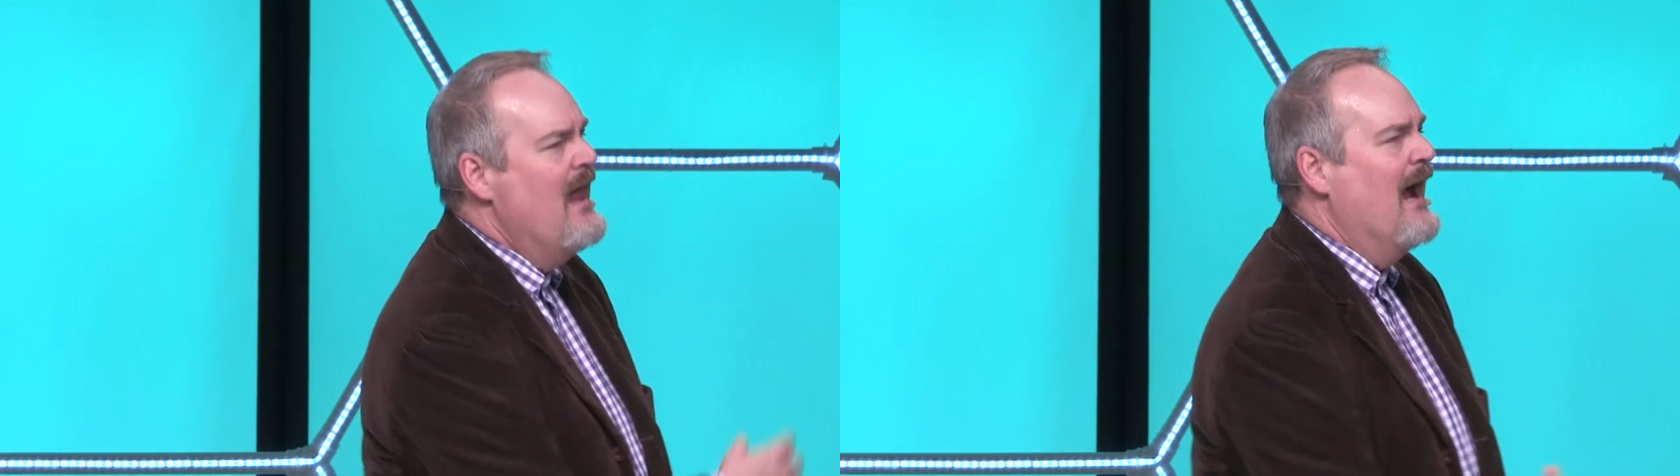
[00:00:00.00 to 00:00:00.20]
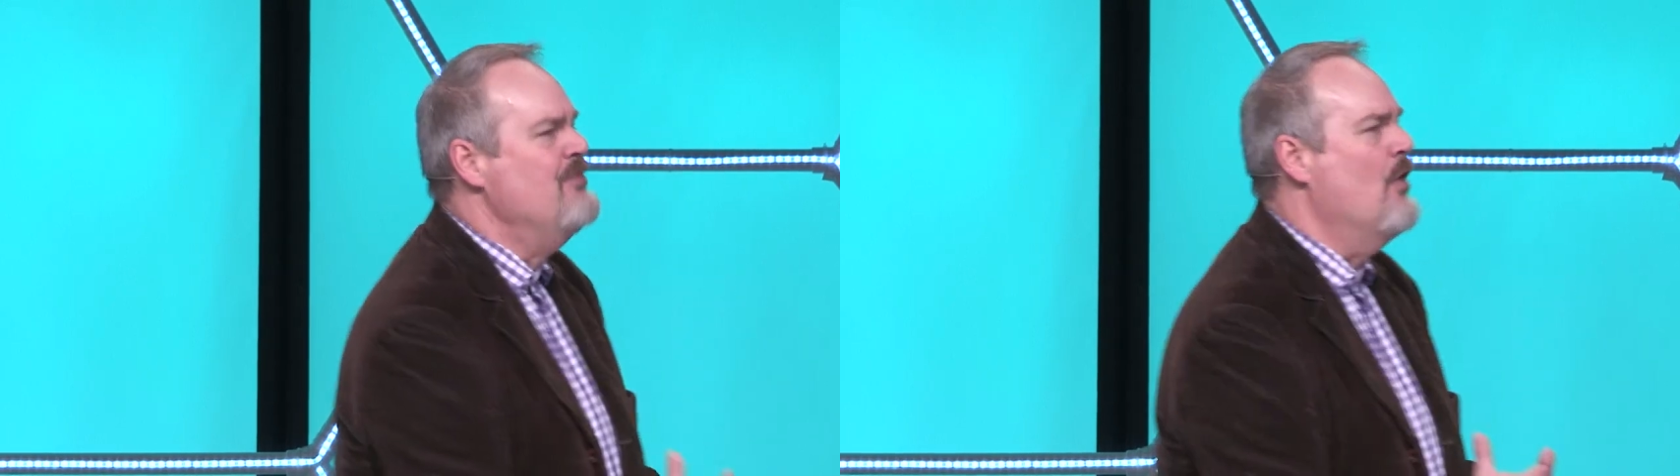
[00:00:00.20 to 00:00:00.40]

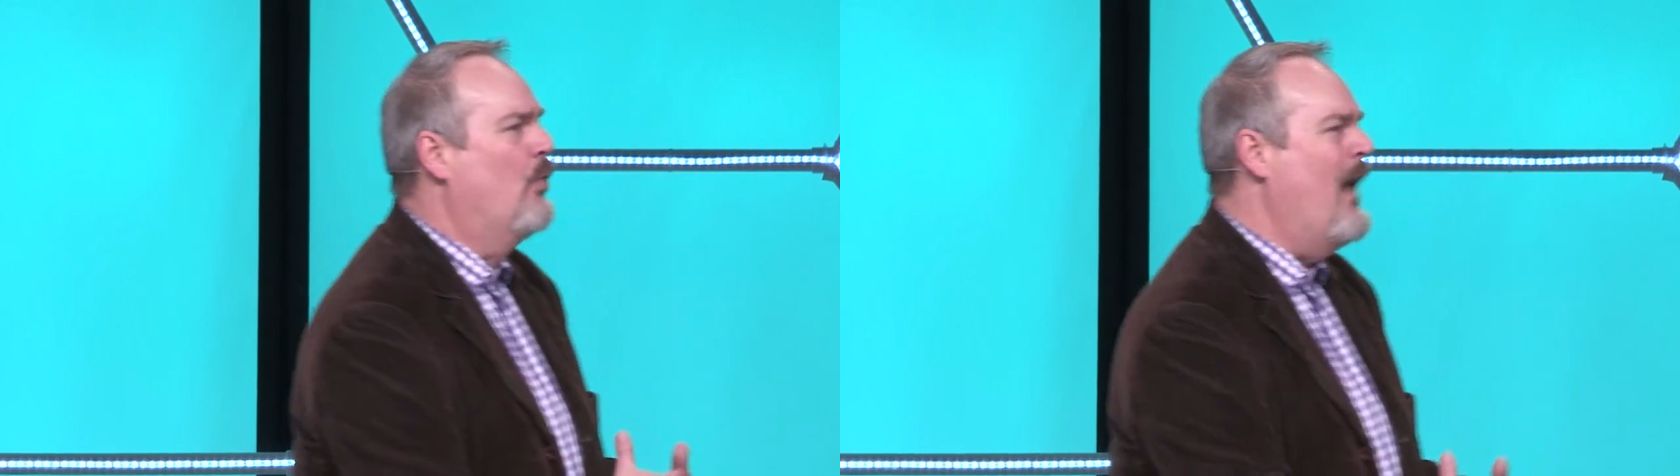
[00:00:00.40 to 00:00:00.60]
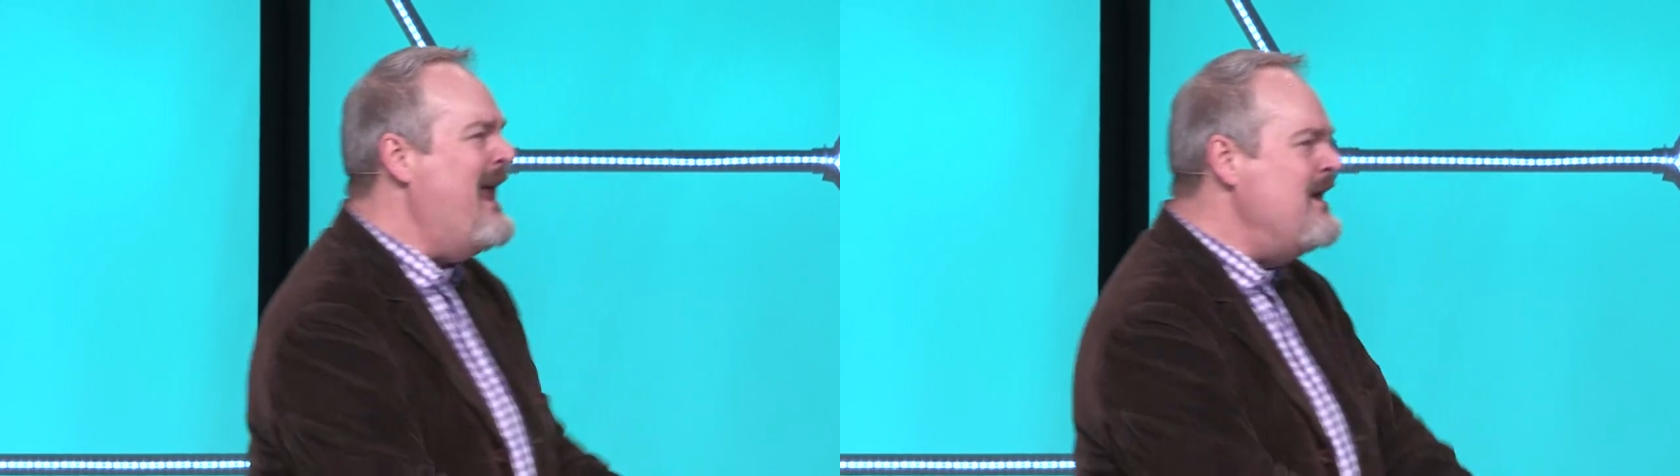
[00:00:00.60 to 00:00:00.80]
And the
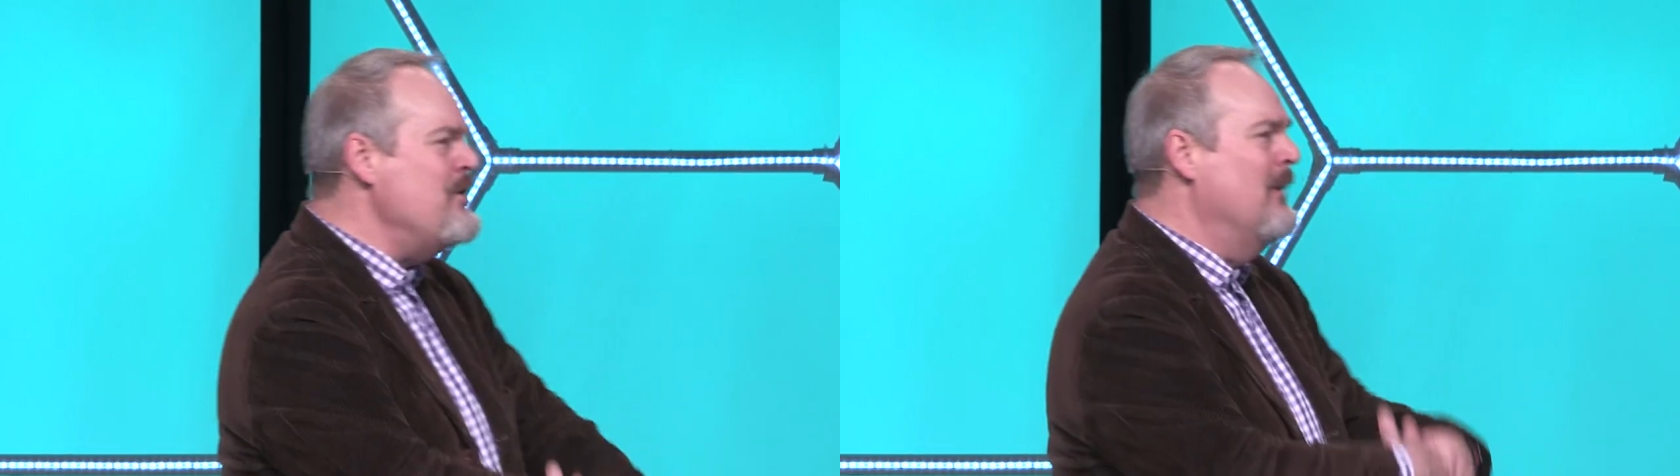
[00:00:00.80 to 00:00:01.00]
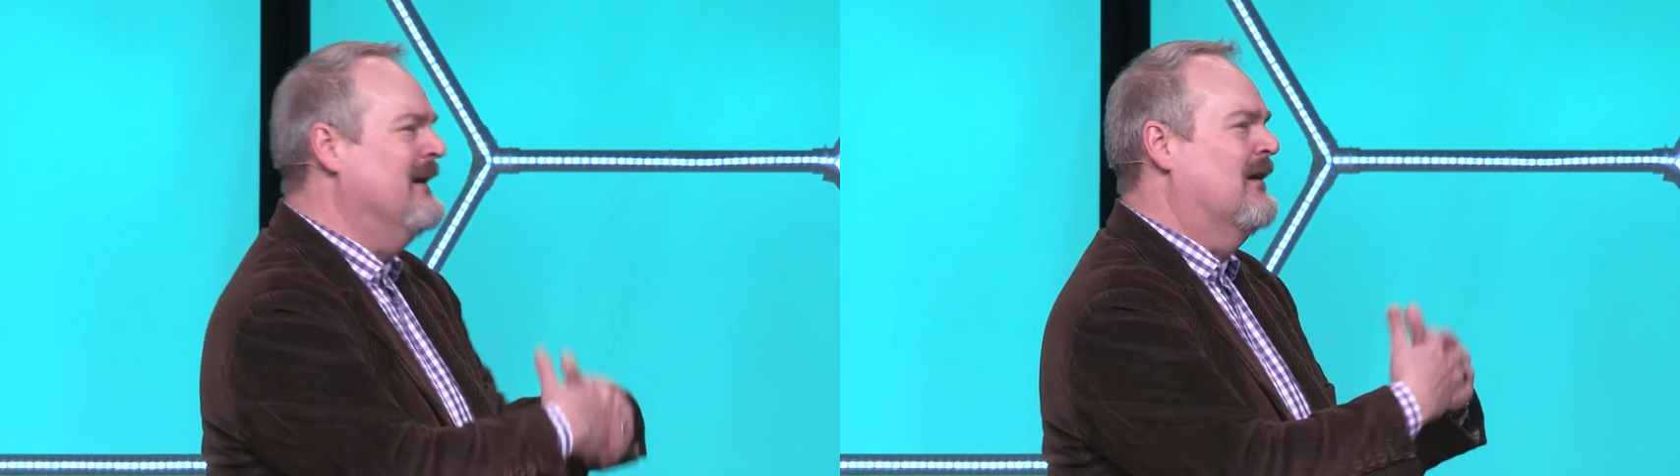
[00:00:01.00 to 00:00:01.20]
way
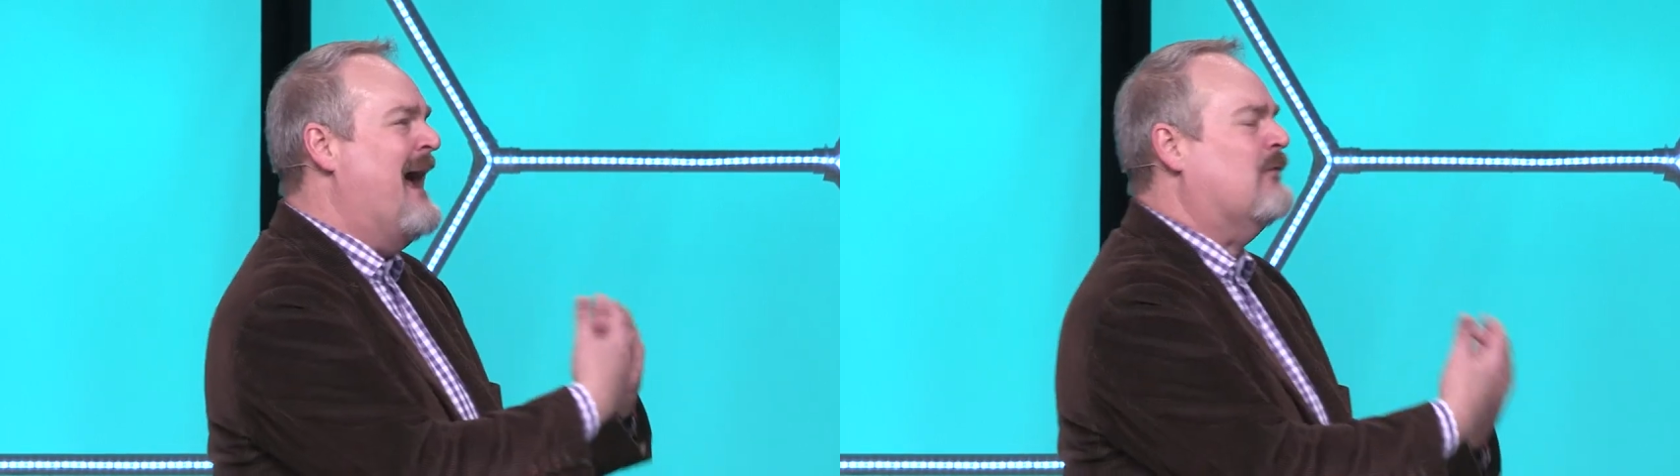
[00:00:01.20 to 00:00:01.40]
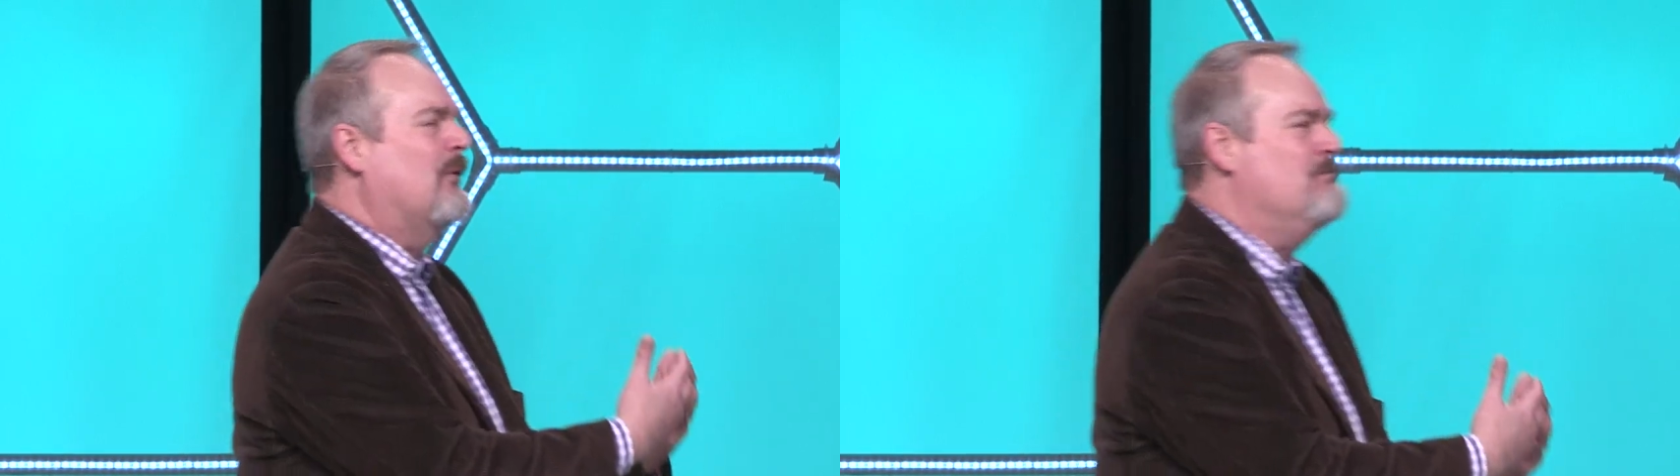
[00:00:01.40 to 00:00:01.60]
you
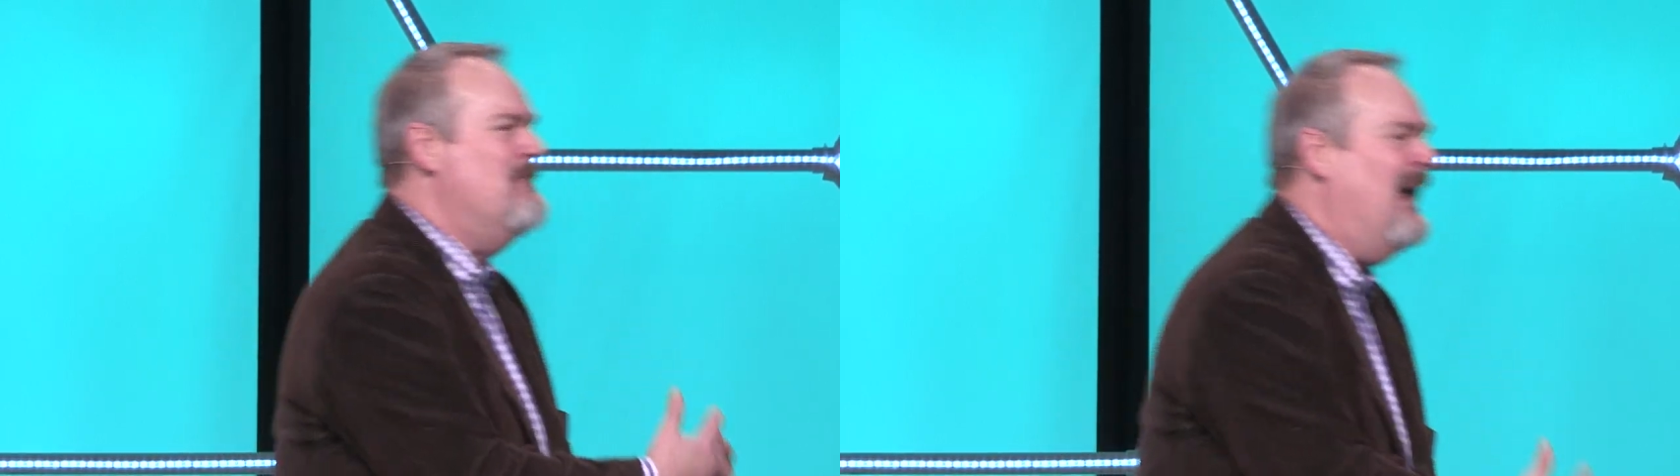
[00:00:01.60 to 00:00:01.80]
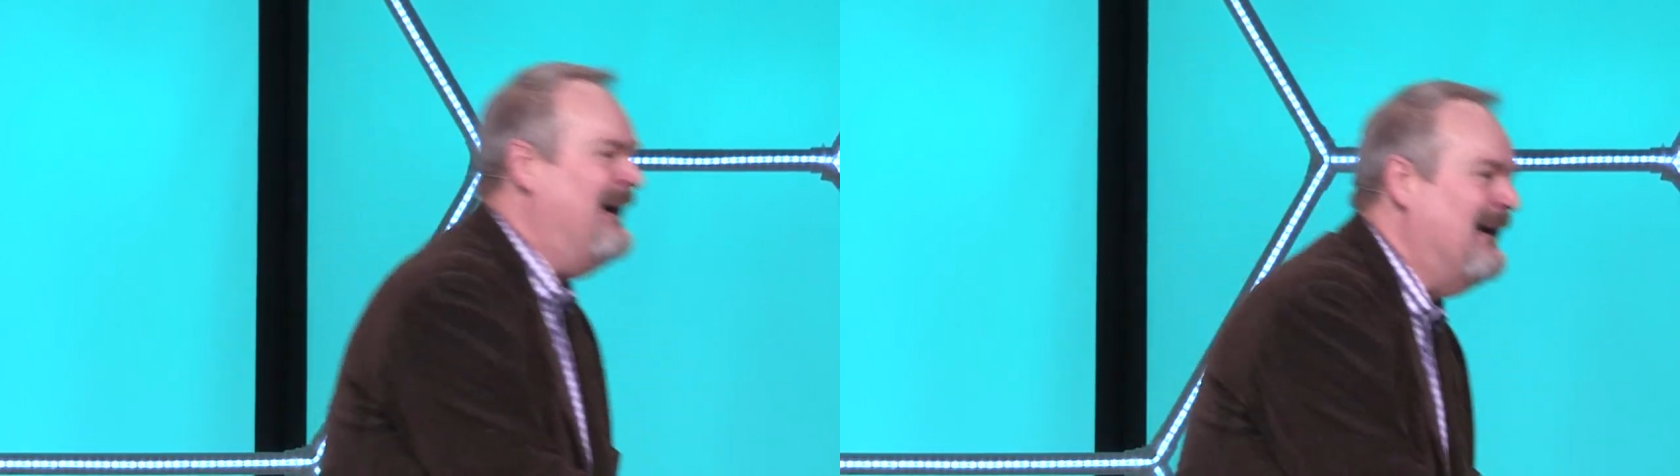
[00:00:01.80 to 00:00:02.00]
interact with
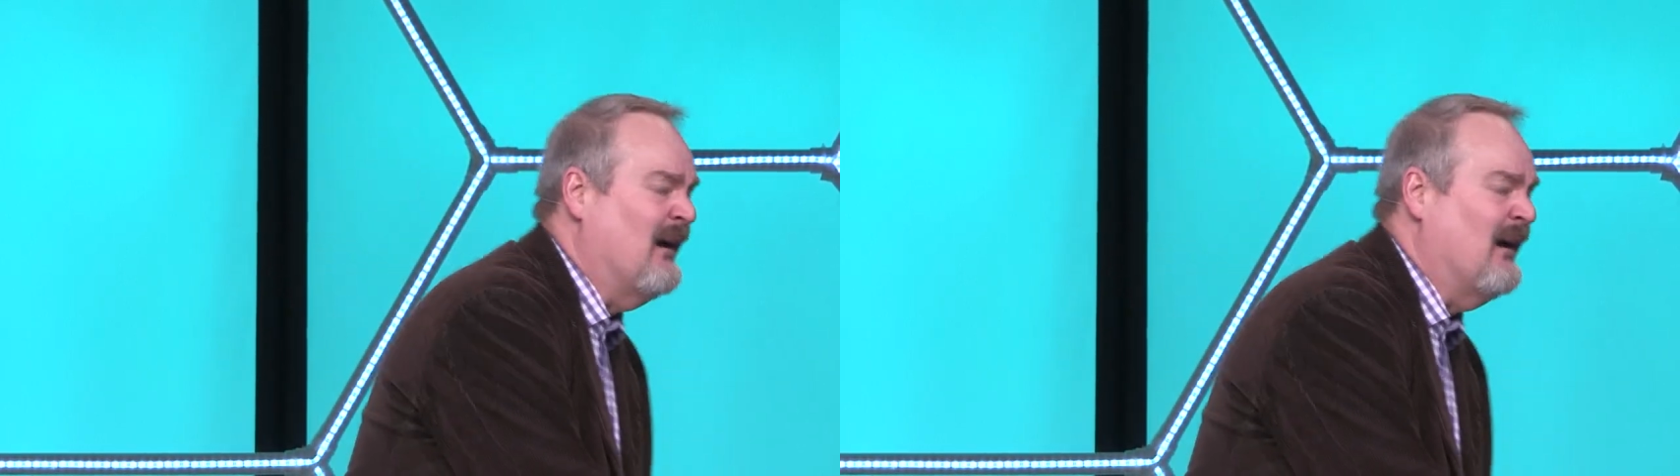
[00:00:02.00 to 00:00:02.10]
money